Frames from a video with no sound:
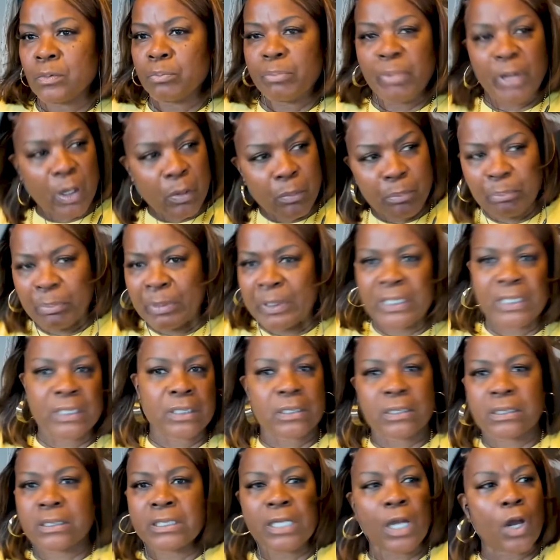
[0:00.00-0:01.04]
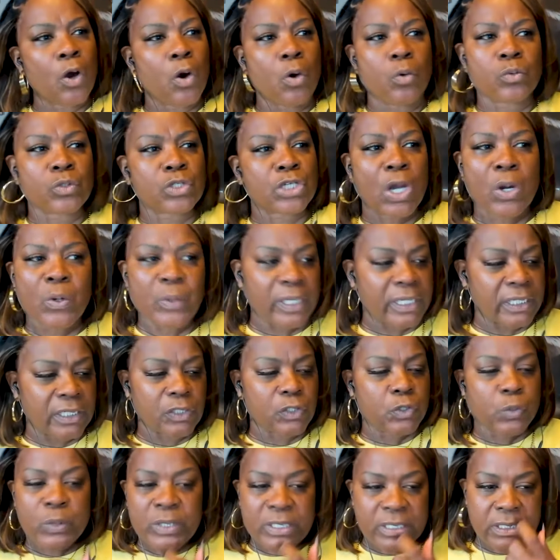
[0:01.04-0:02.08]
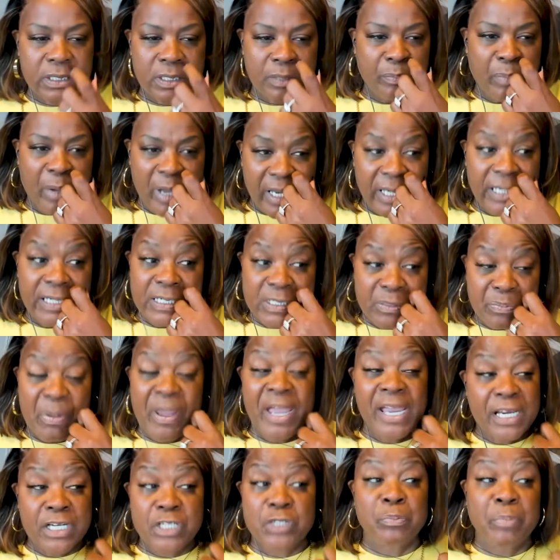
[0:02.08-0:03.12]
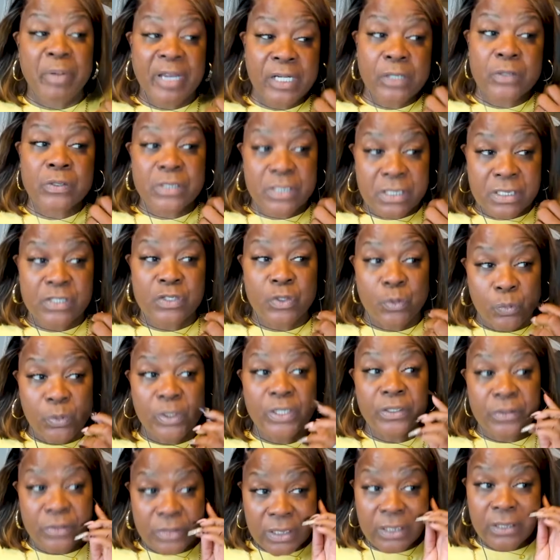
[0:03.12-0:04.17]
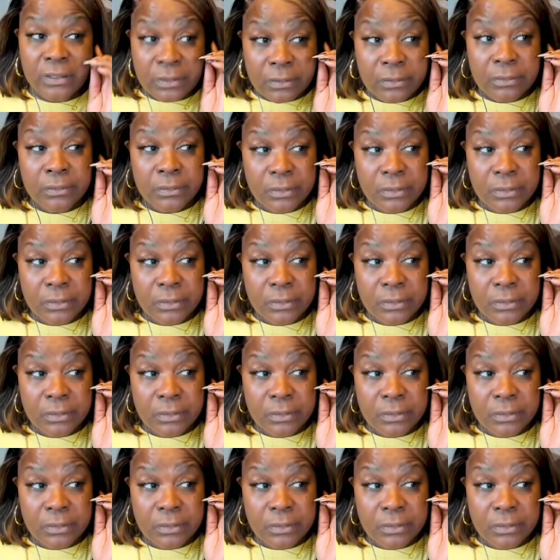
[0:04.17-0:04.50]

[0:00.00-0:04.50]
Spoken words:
But don't get it twisted. Paige Bueckers is the real deal.